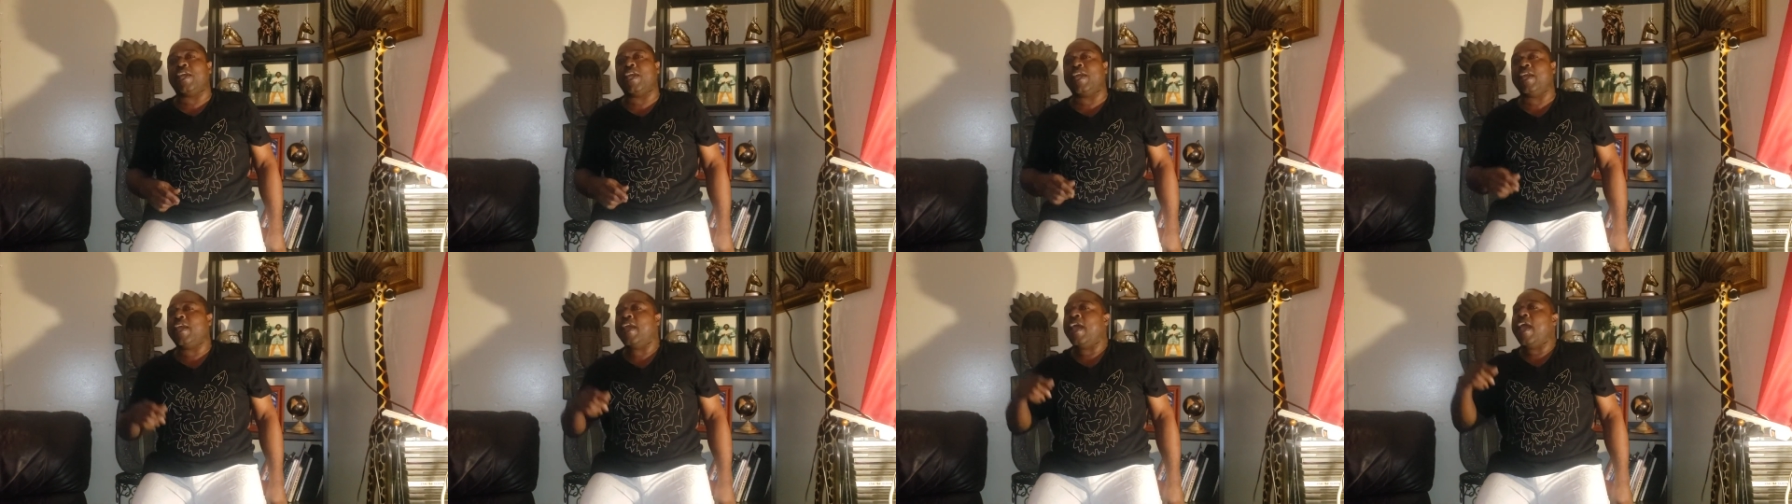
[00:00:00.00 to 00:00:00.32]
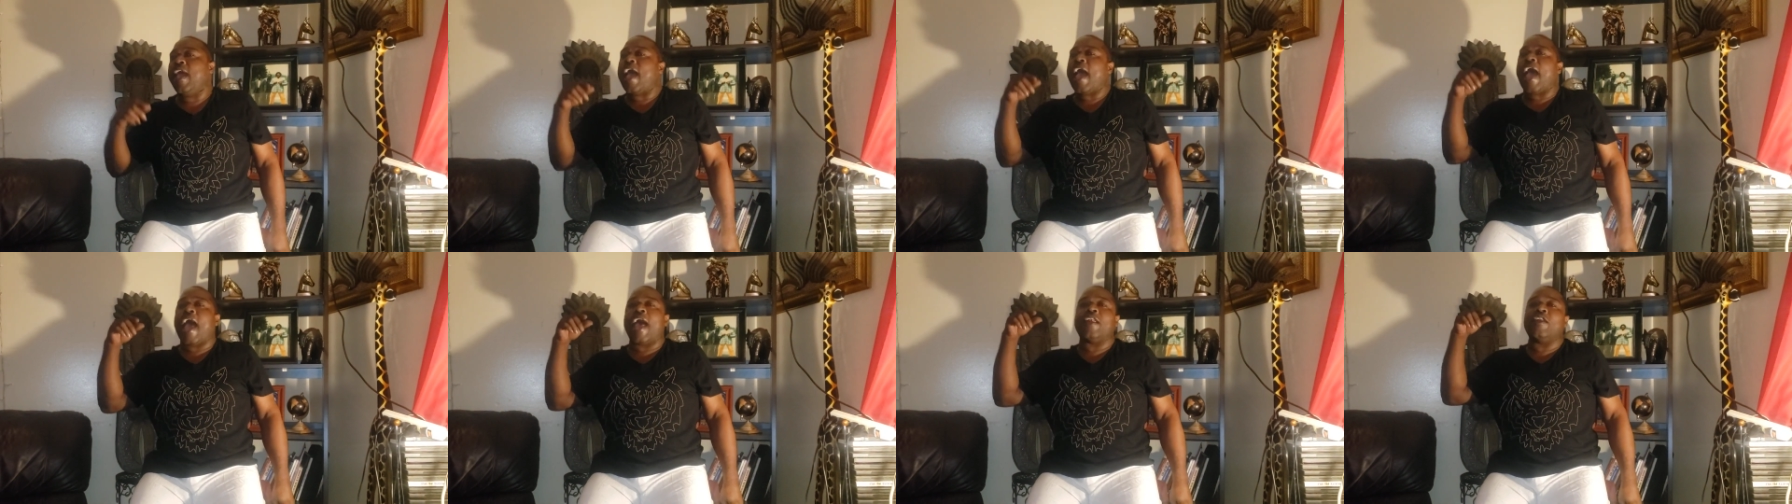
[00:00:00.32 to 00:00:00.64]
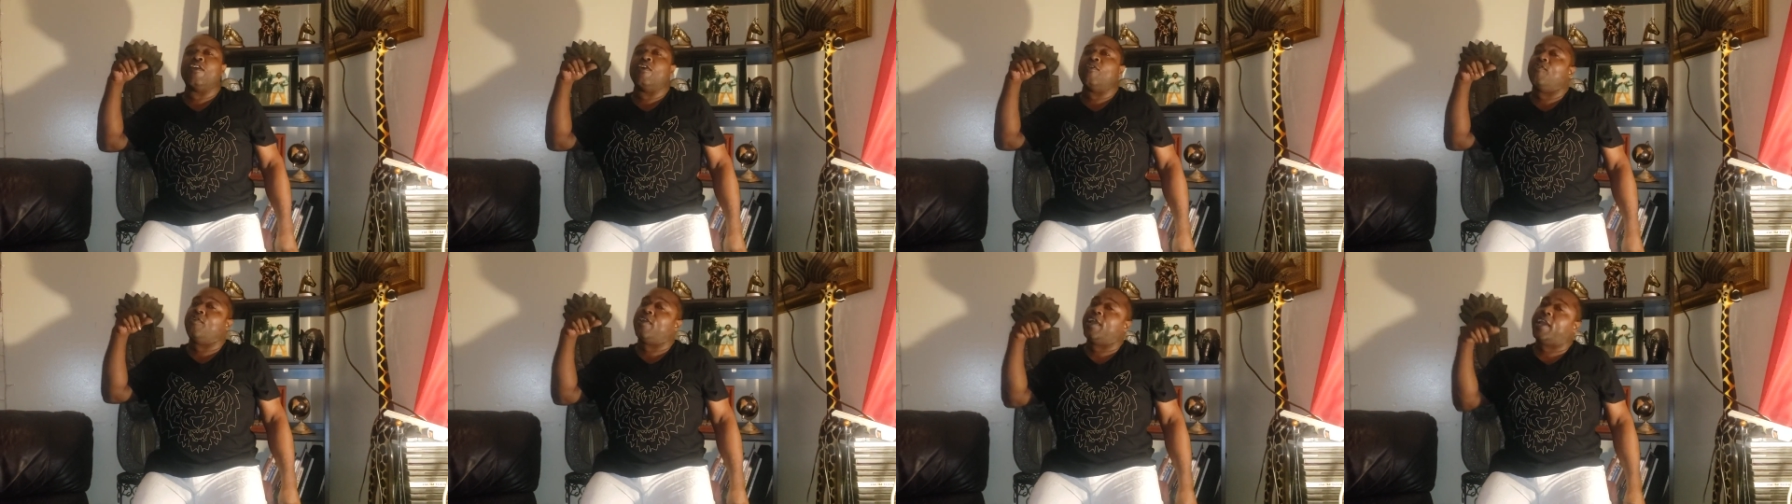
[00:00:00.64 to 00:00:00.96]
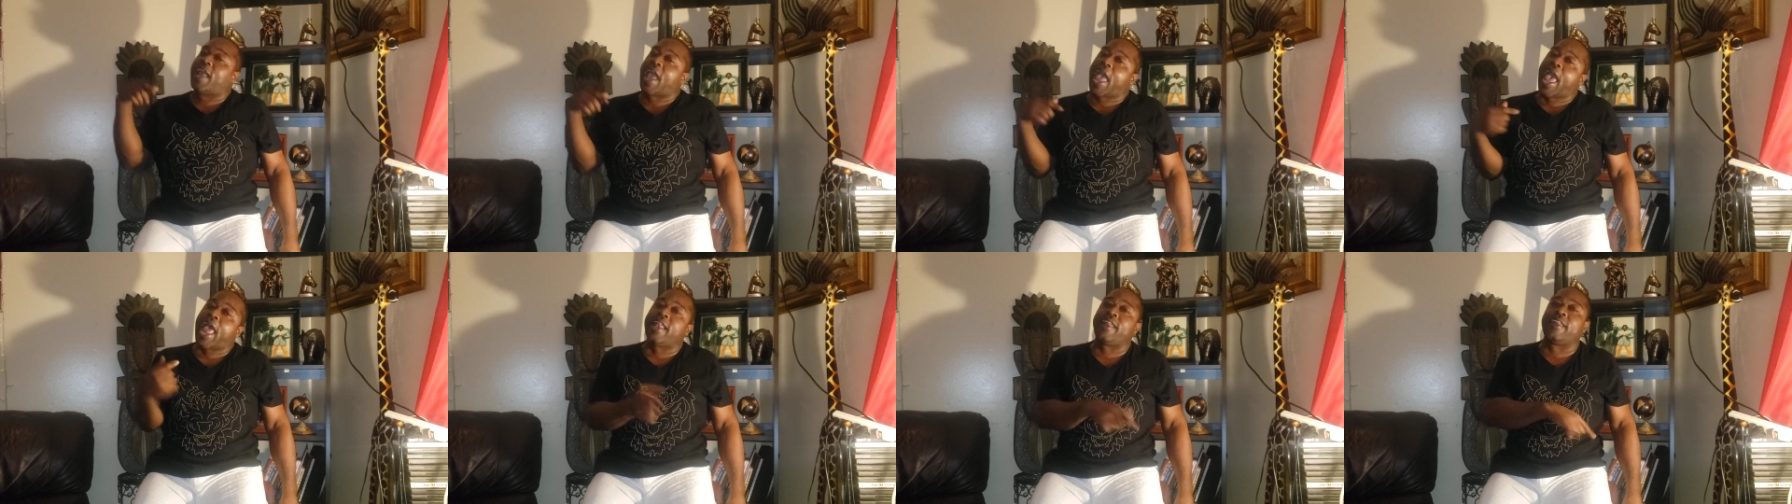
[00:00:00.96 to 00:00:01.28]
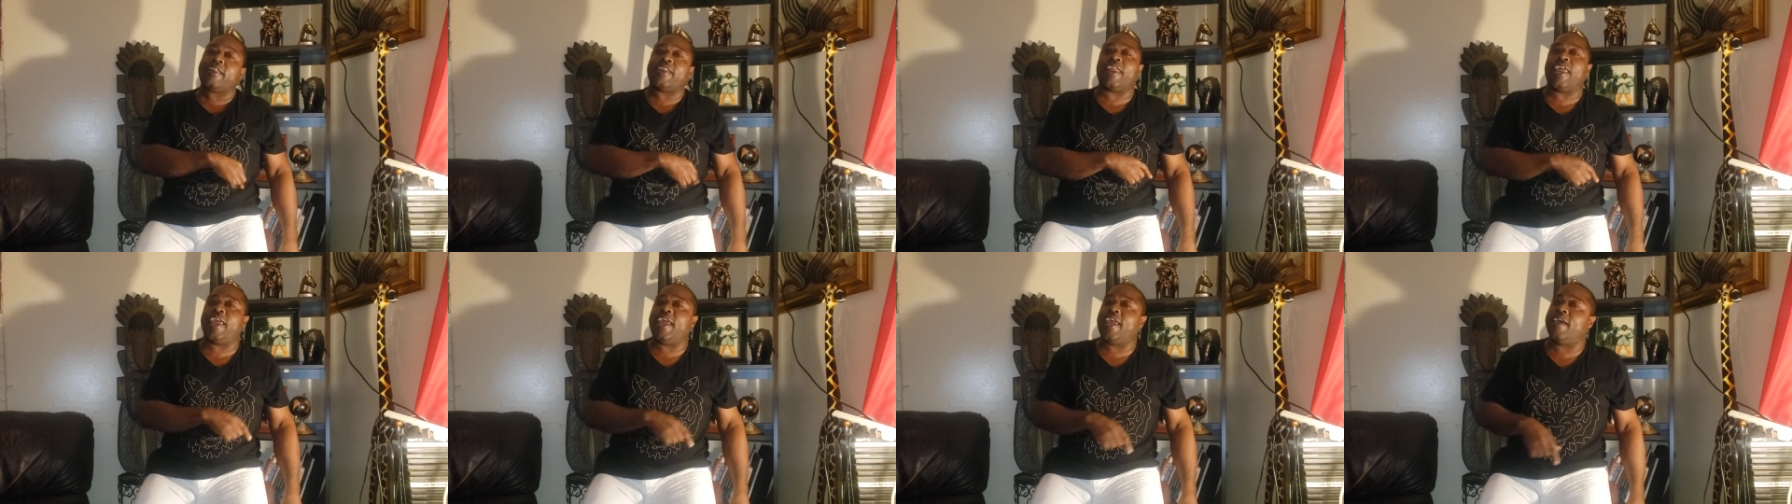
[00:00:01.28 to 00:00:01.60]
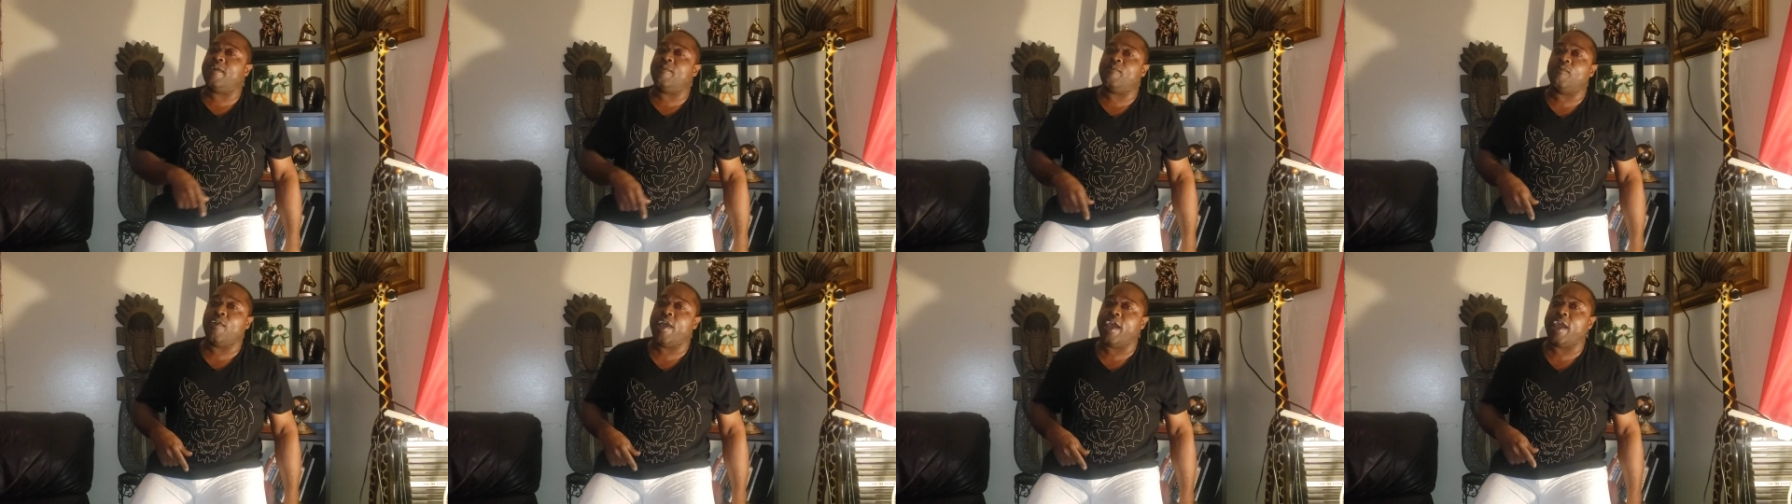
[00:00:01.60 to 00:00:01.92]
D, I know
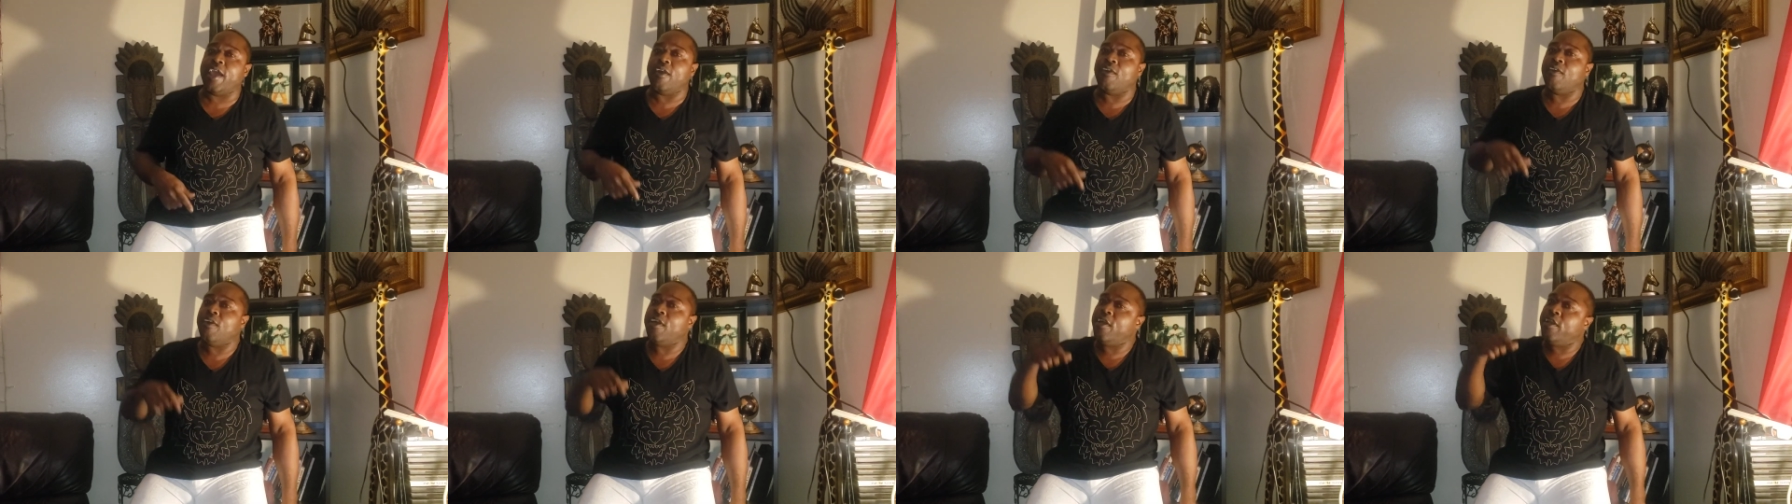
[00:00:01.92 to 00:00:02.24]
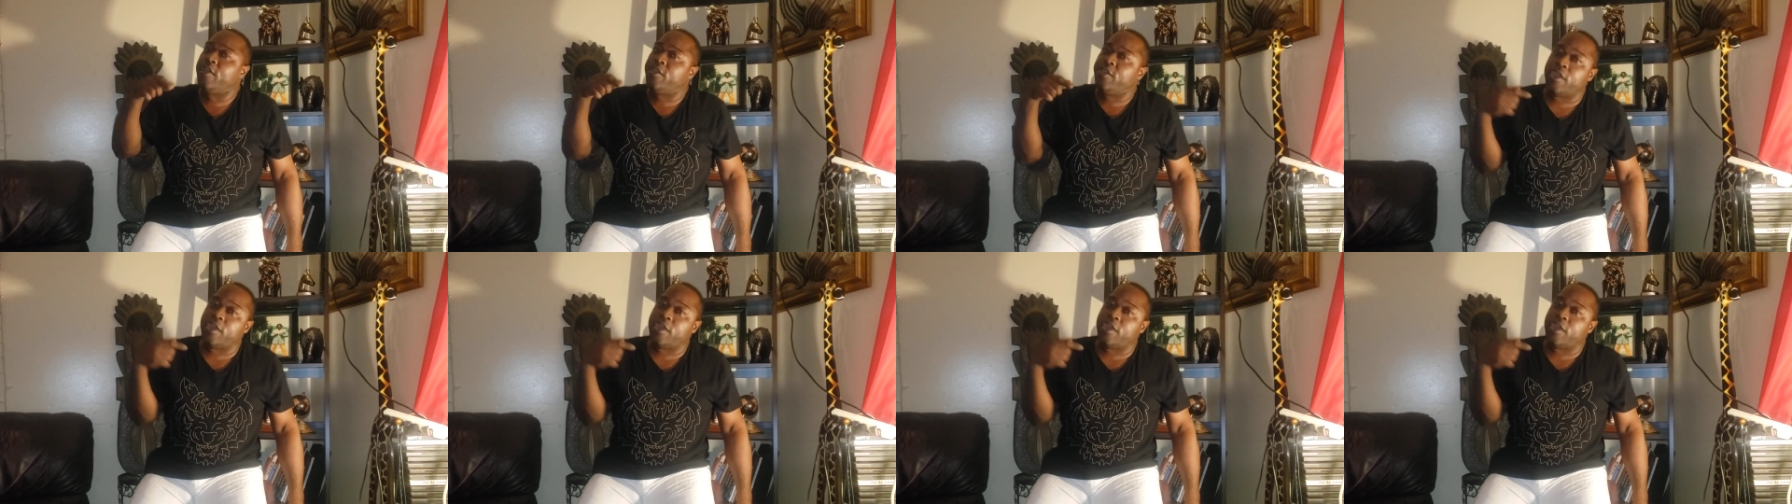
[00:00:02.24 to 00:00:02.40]
goddamn well